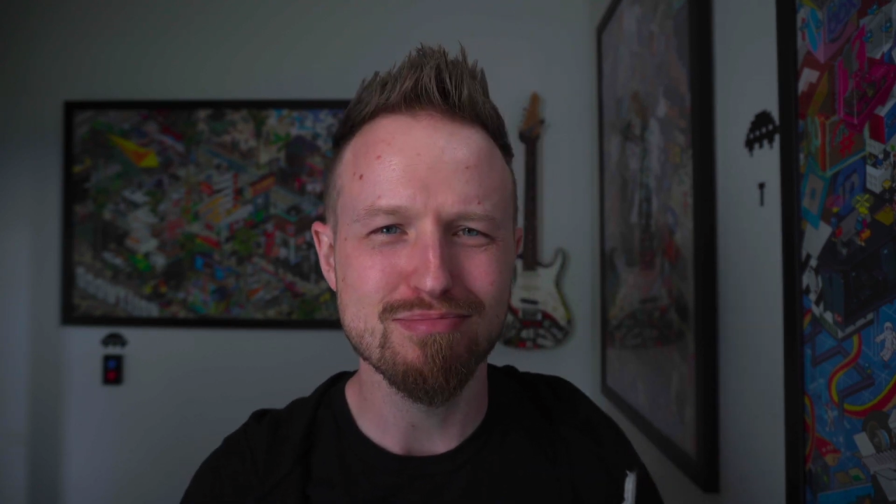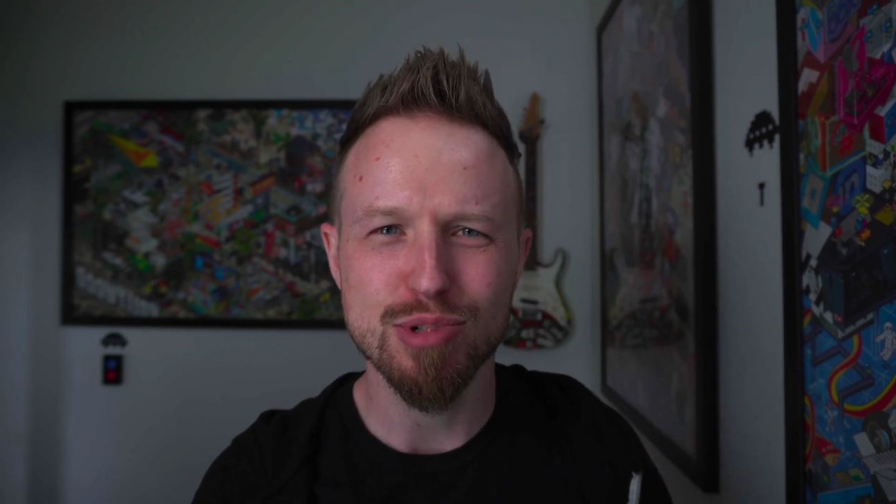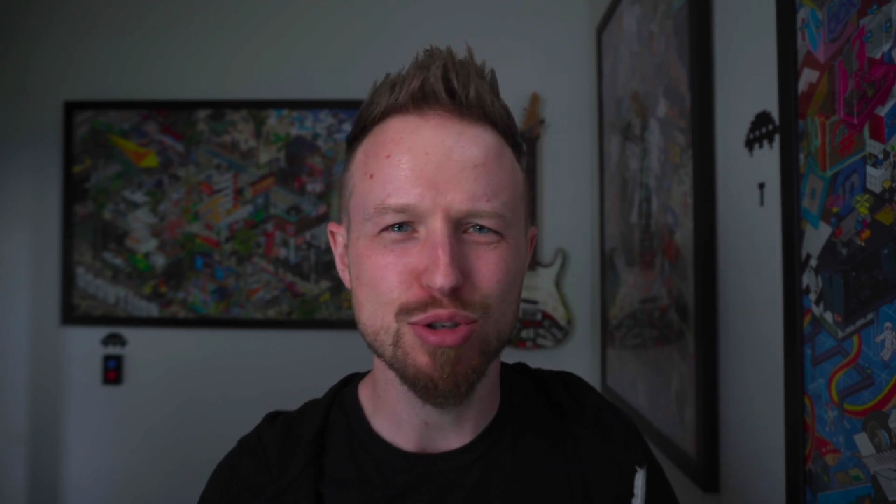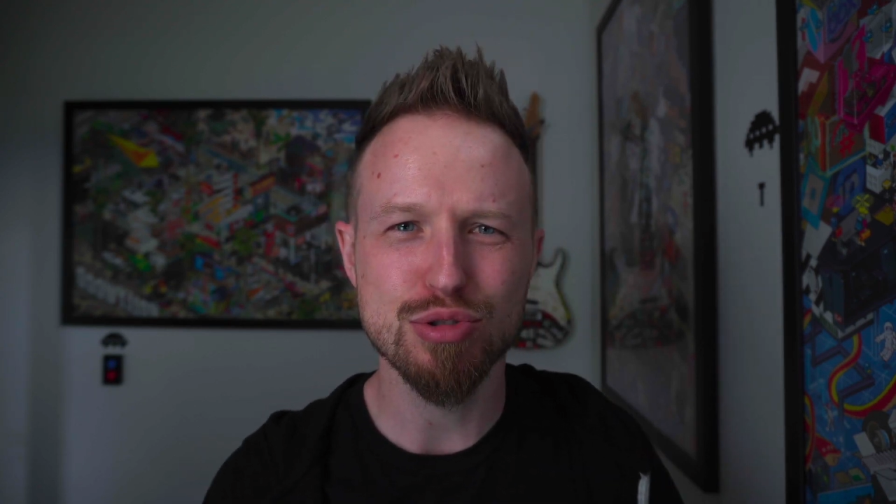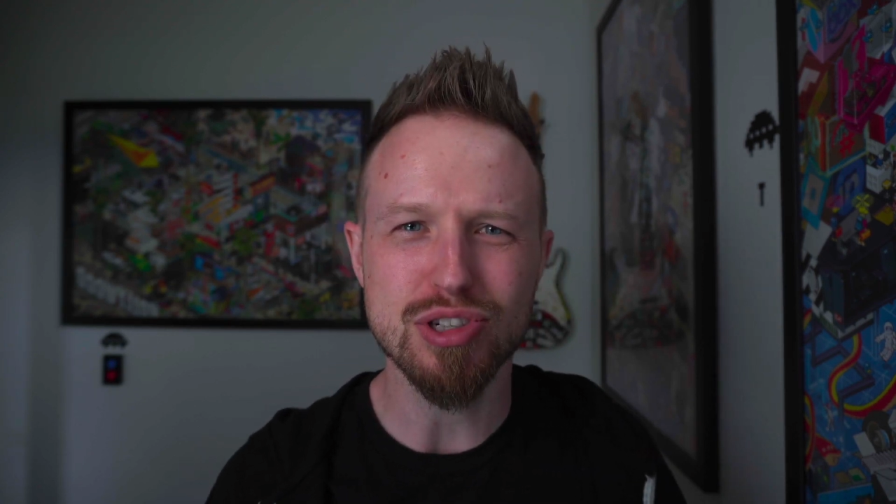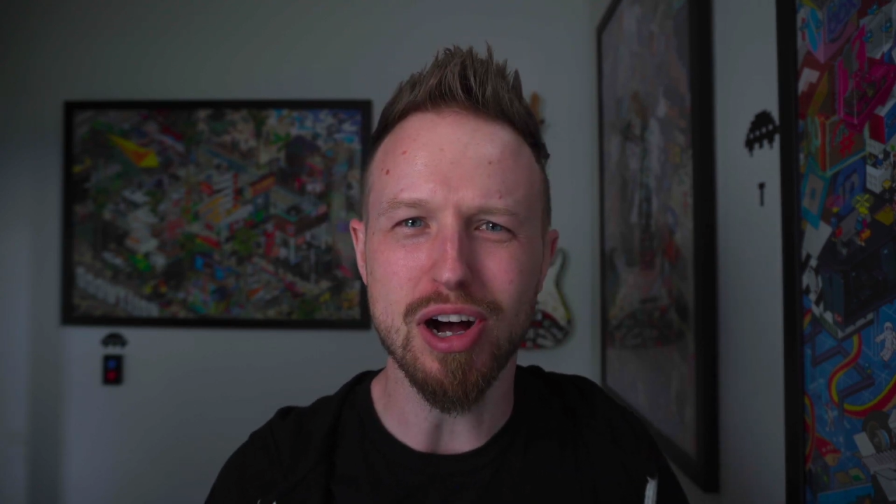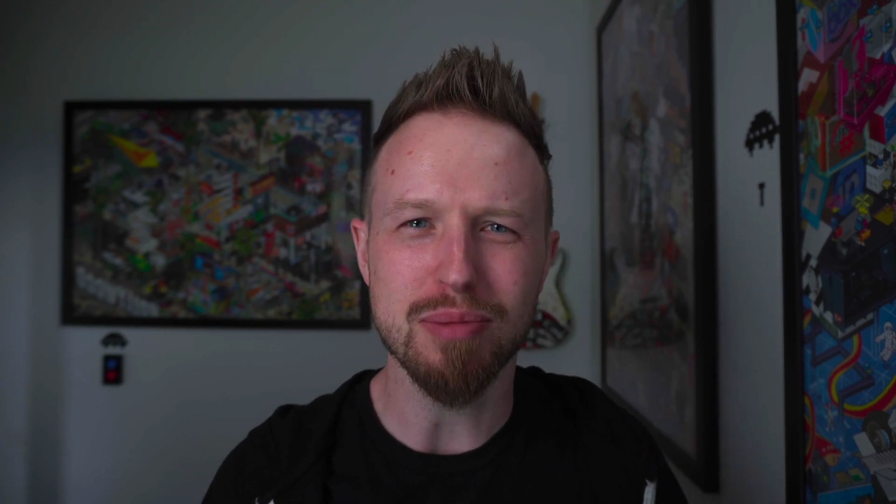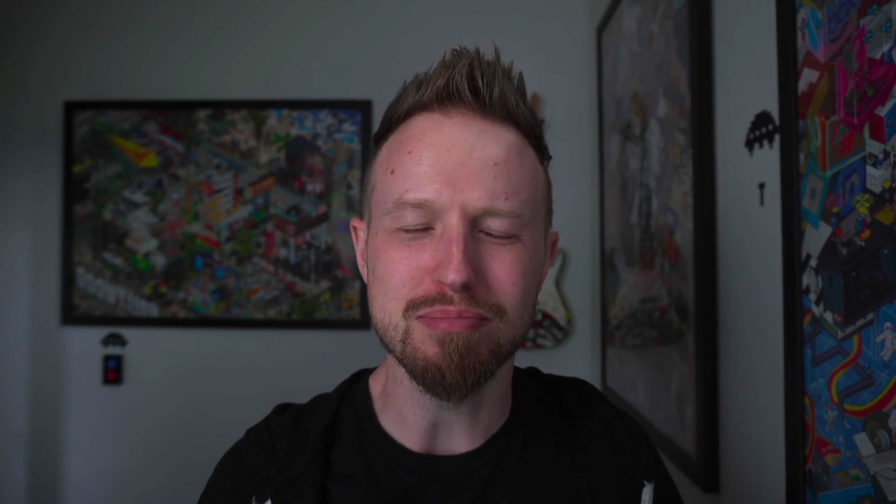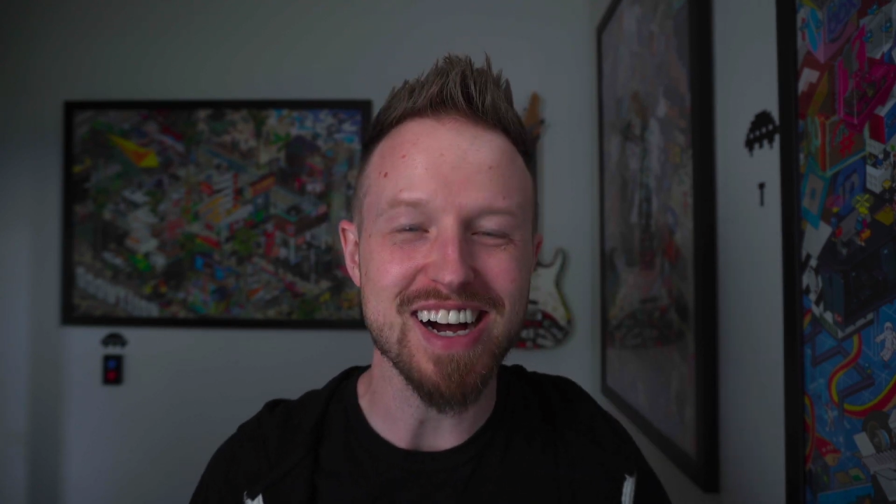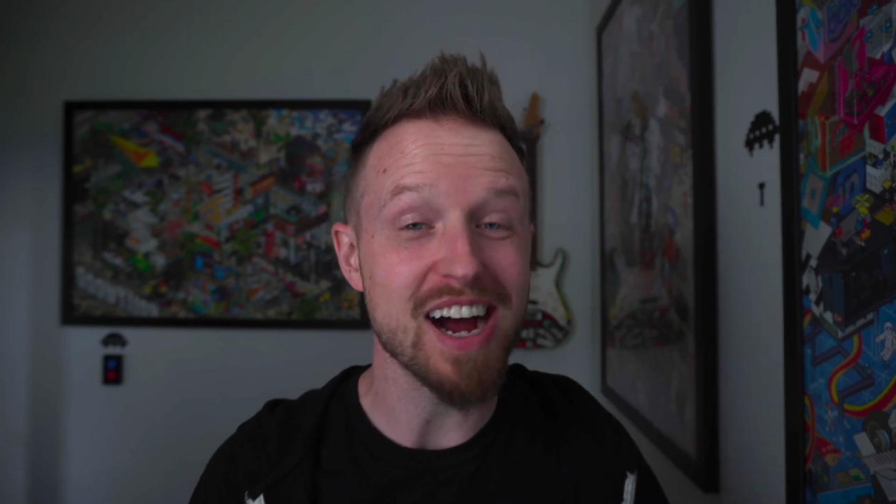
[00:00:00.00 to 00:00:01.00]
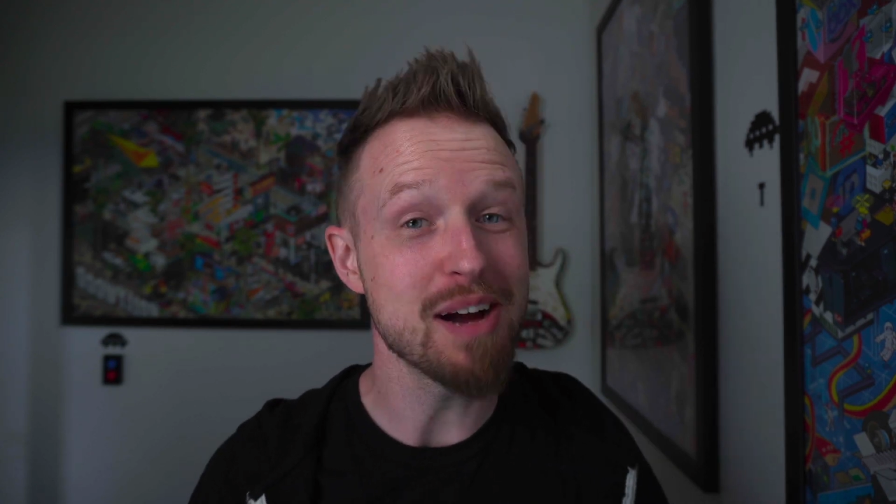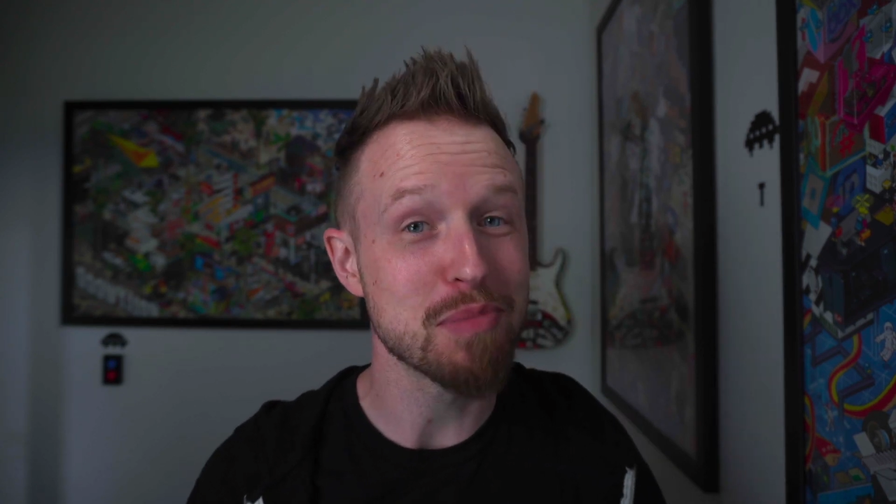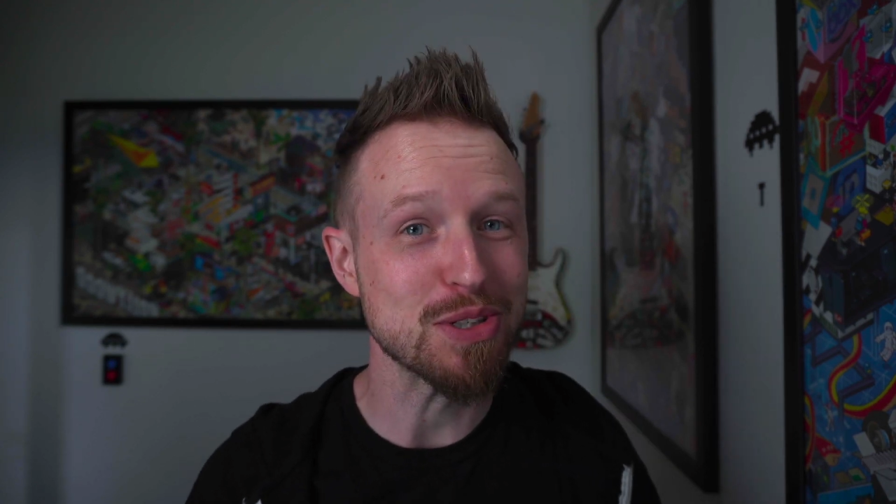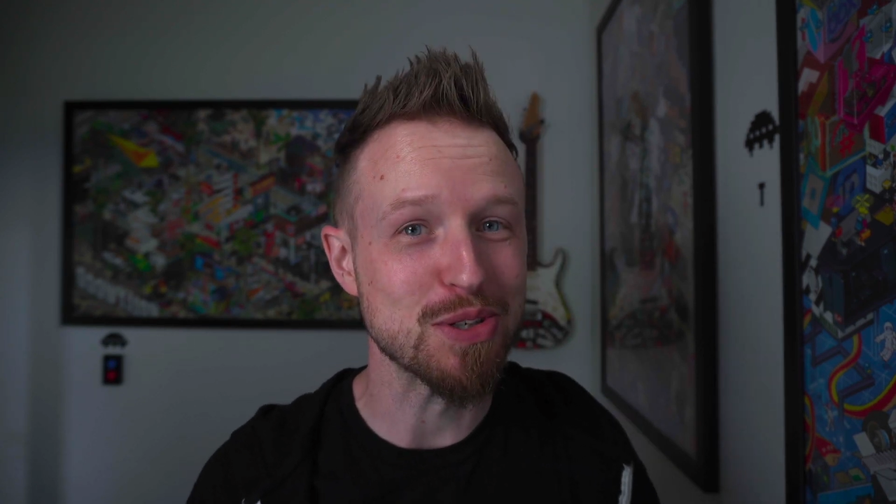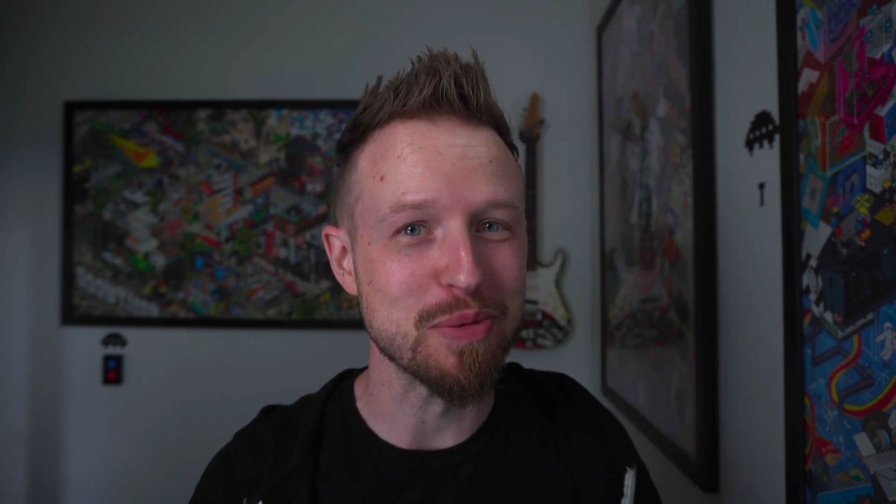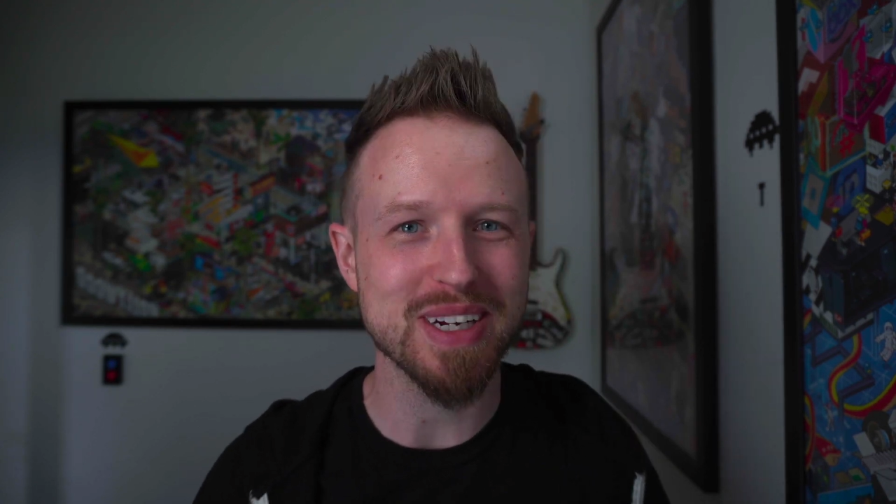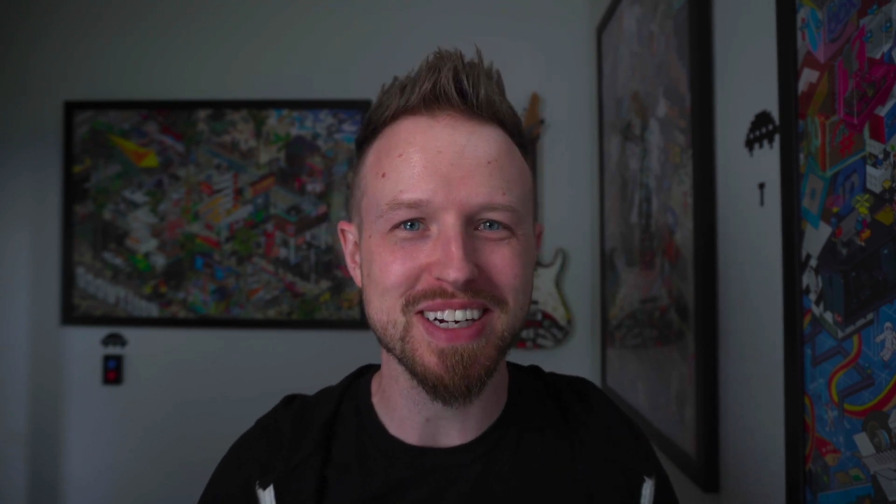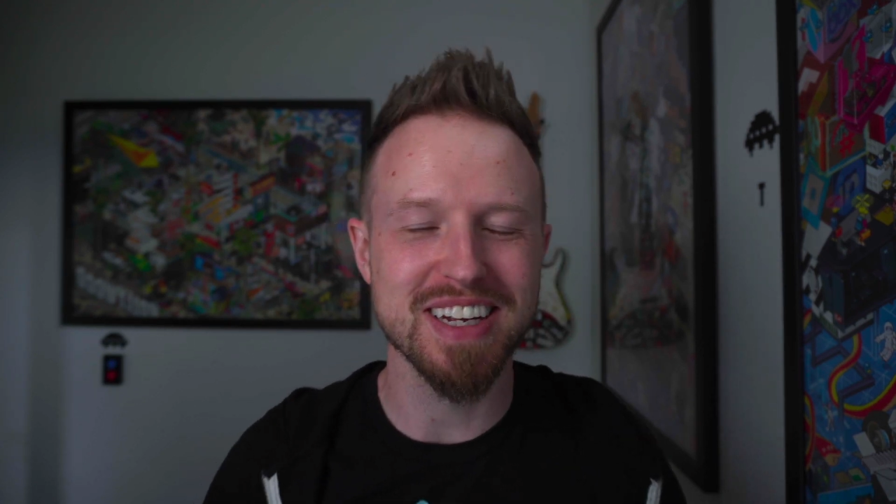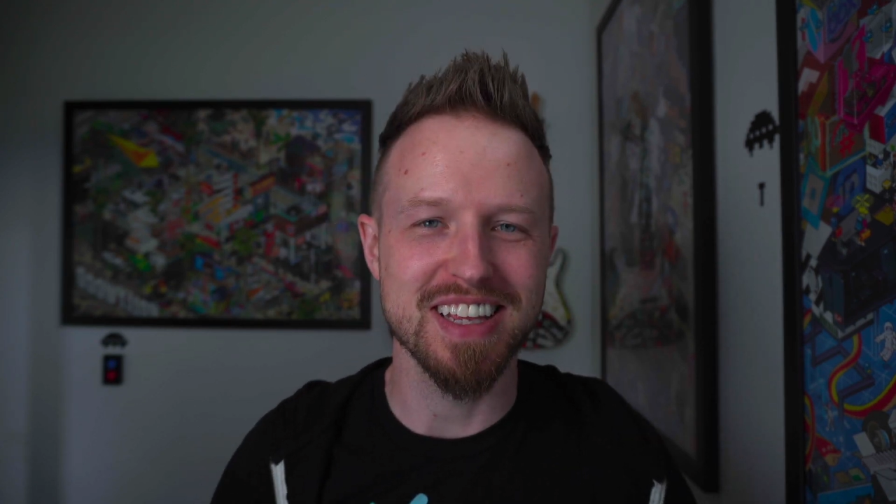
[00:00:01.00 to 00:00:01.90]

Who's DOM? I'm assuming